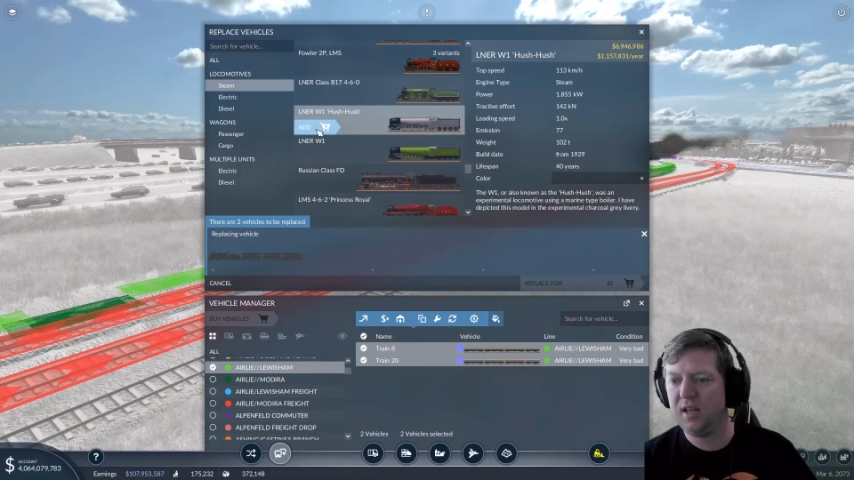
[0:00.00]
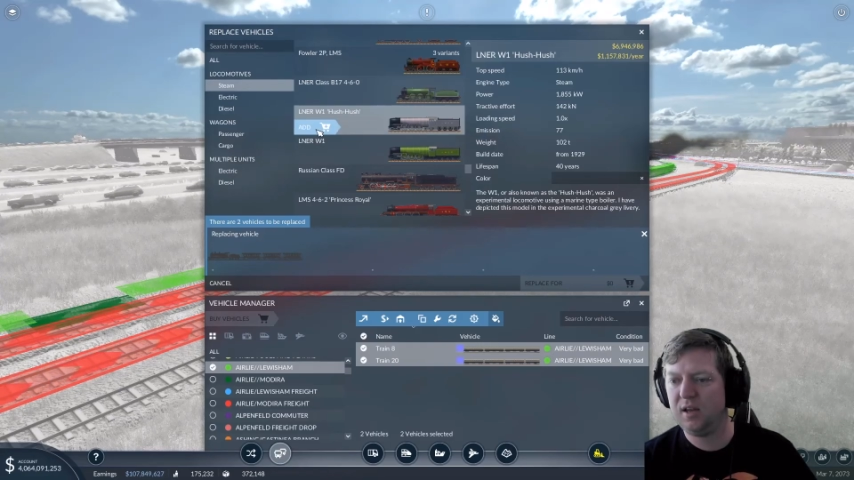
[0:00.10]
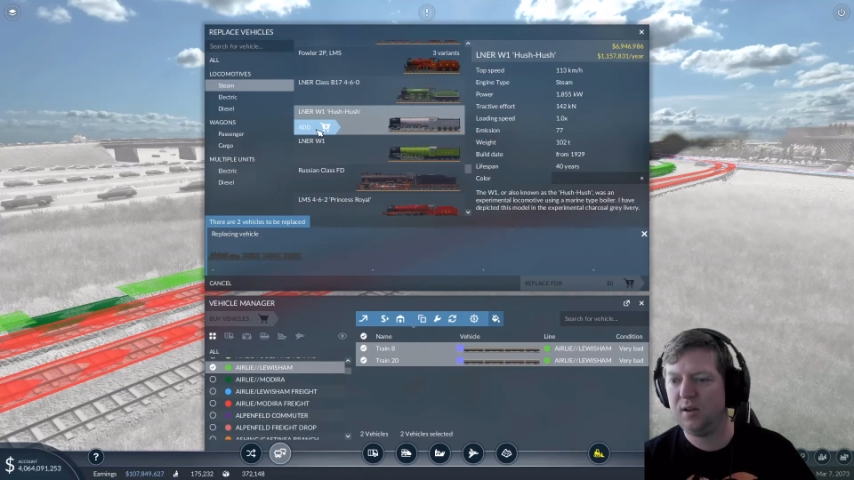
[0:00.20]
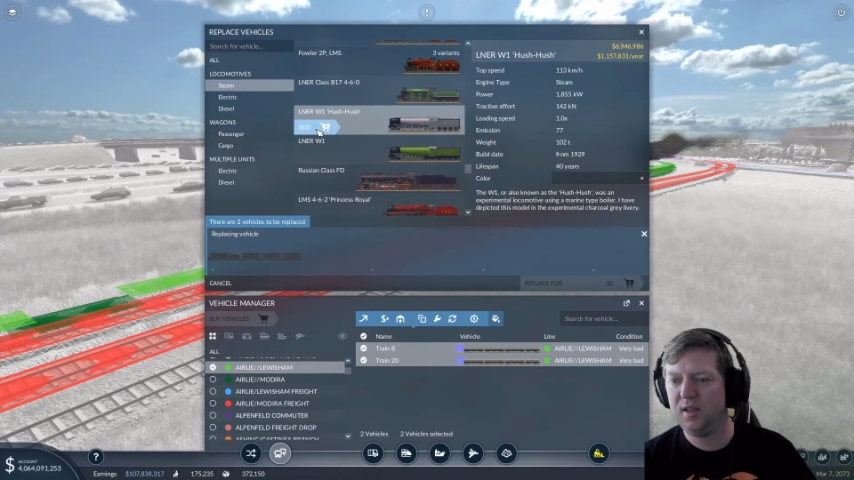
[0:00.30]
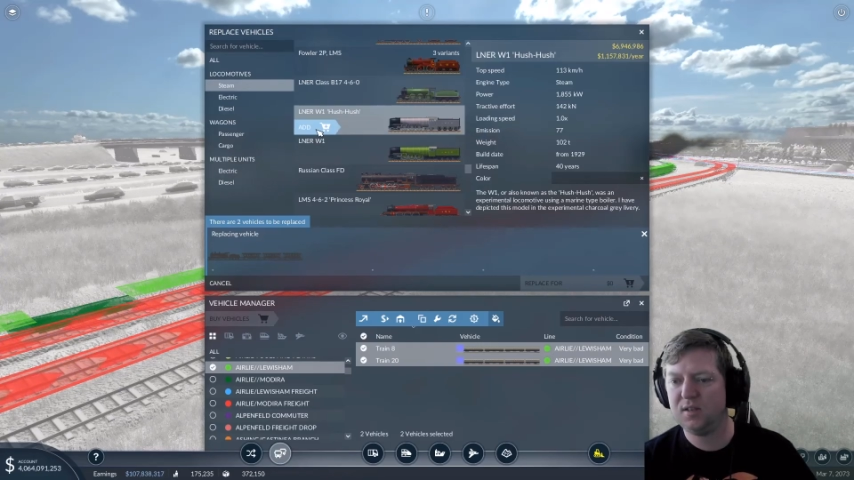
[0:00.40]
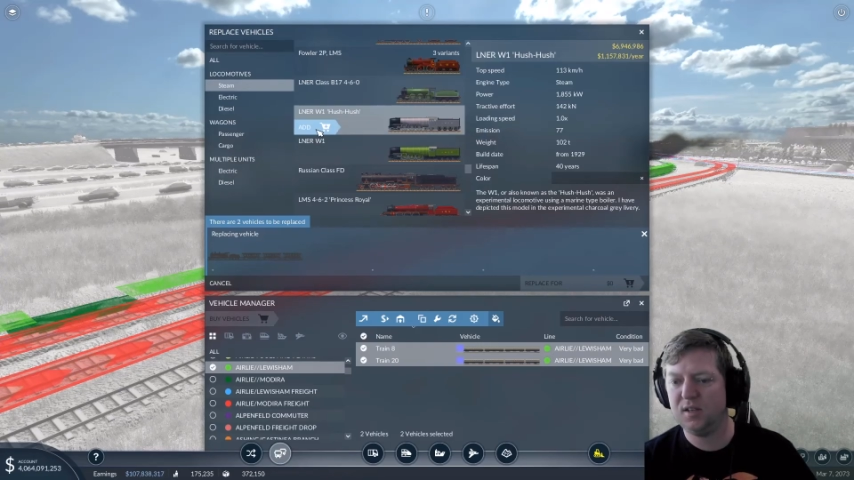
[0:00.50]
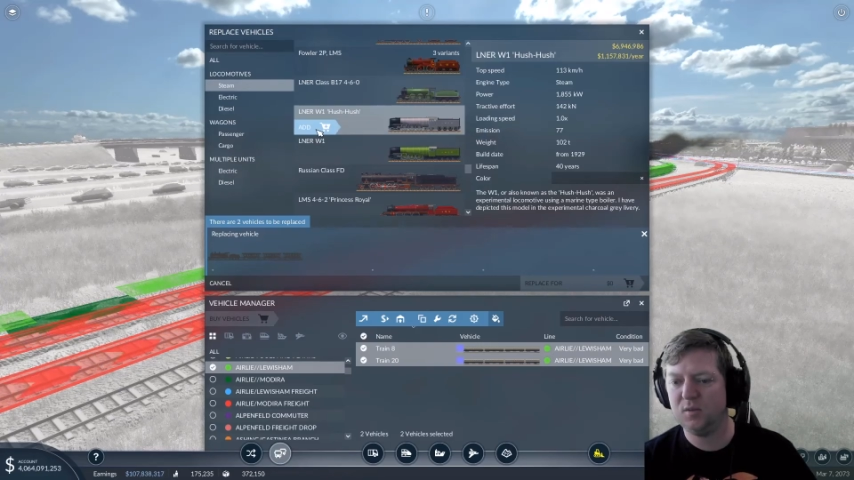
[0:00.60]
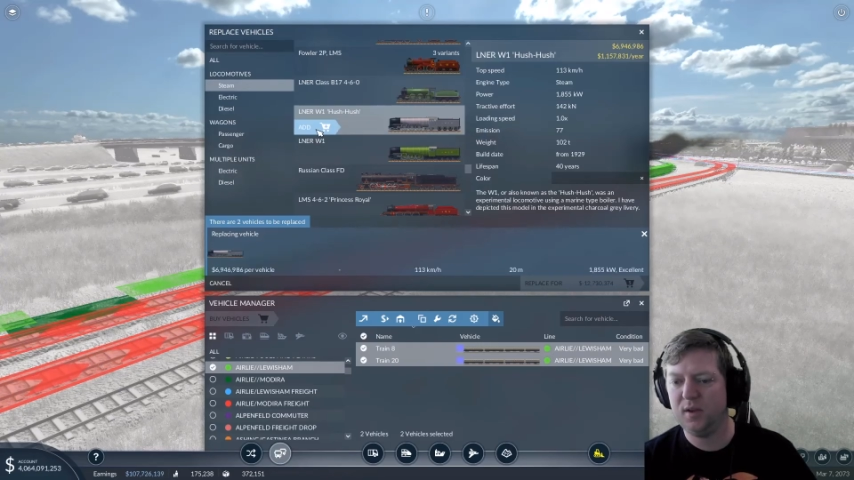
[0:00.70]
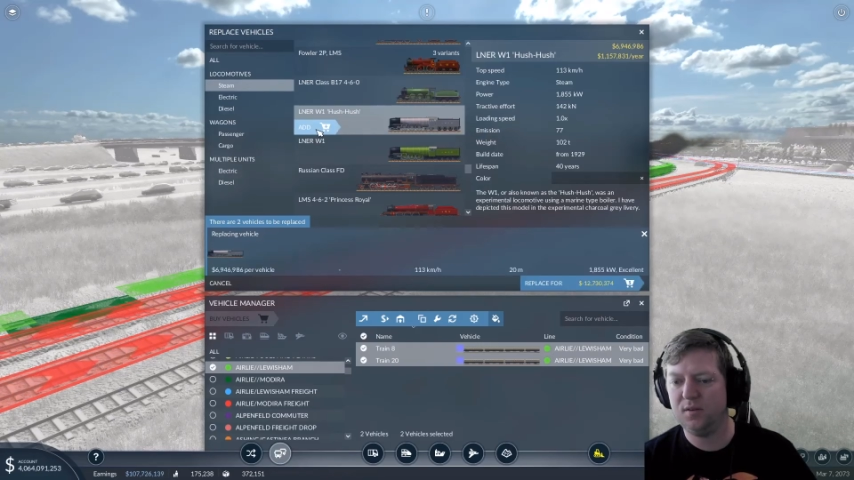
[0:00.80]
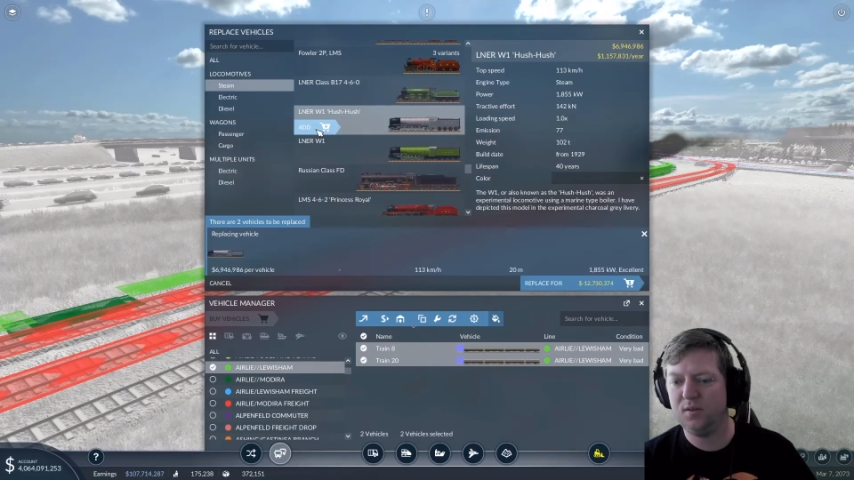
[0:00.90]
hour. Yeah, that sounds
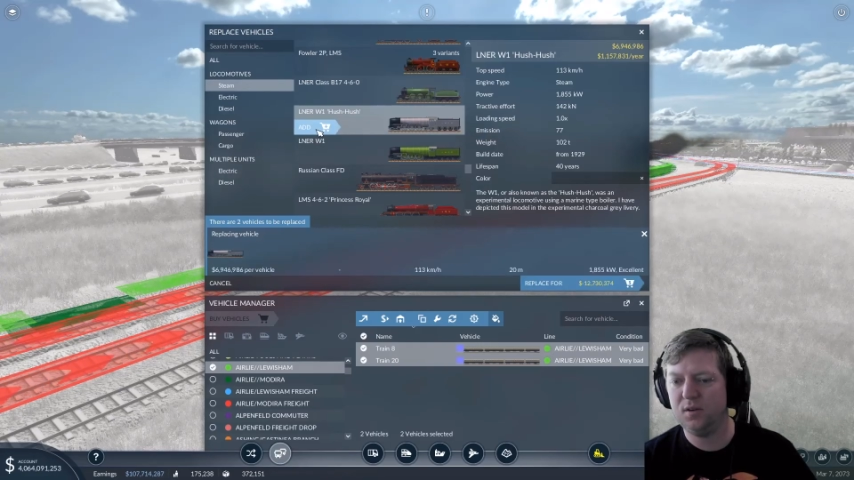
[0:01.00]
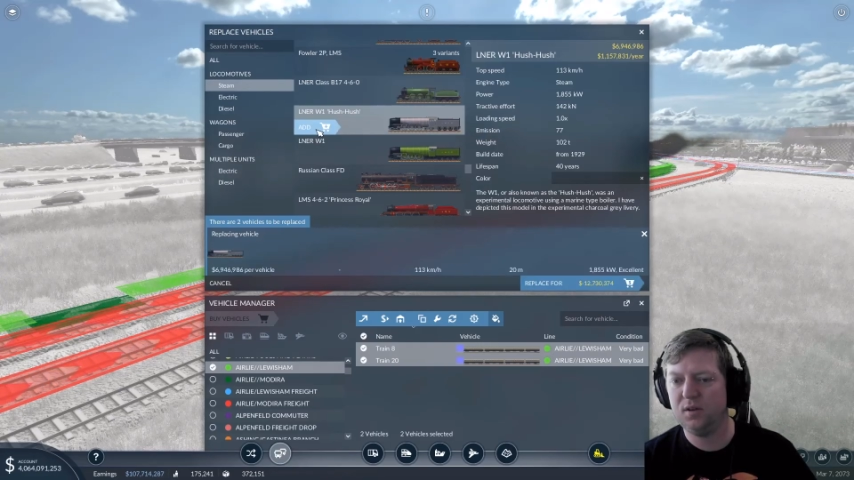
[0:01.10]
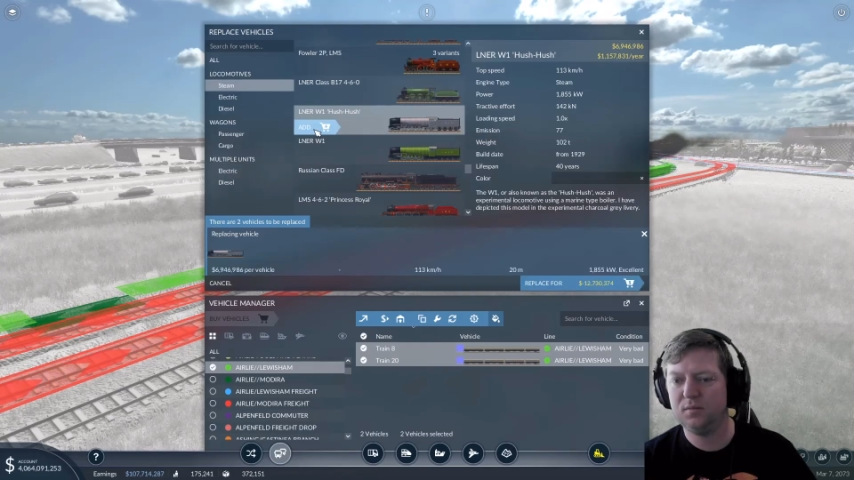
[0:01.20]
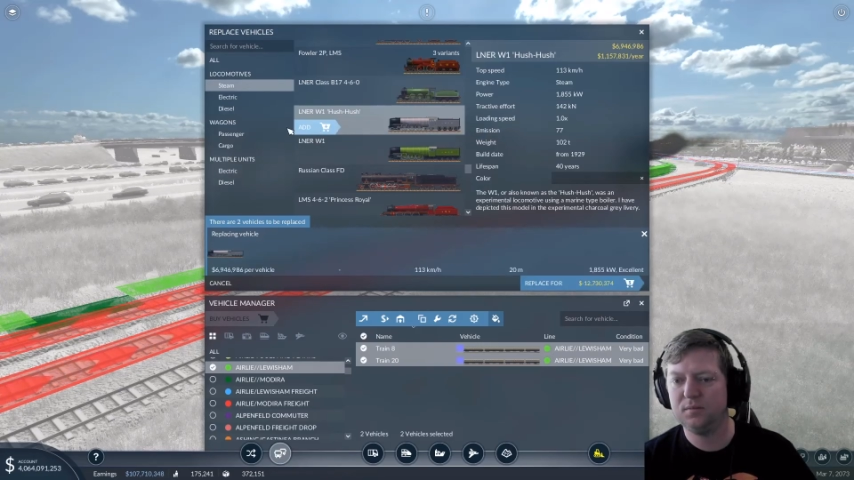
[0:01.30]
about right.